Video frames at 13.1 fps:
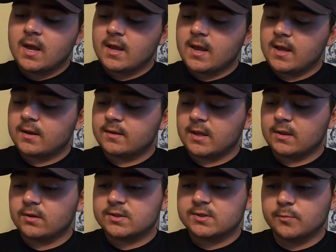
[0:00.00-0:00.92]
and they
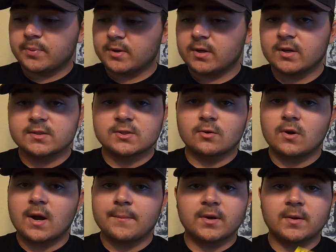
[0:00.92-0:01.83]
look super good, so
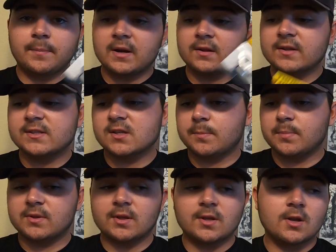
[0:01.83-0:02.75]
I'm going to pair these up
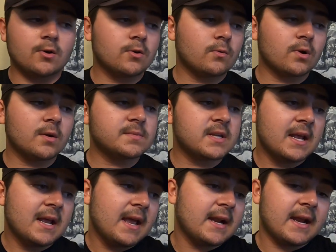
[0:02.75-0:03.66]
with the Yoda worms,
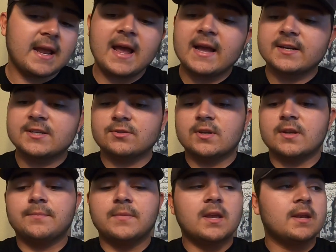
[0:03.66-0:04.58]
and I
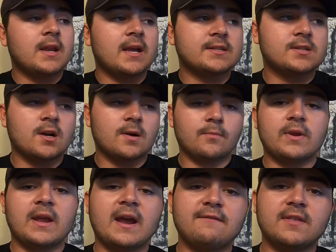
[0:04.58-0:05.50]
actually, next up,
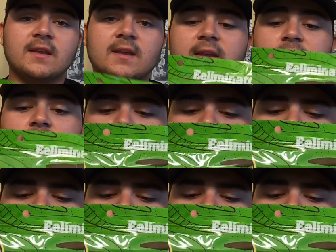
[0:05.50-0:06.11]
we have the eel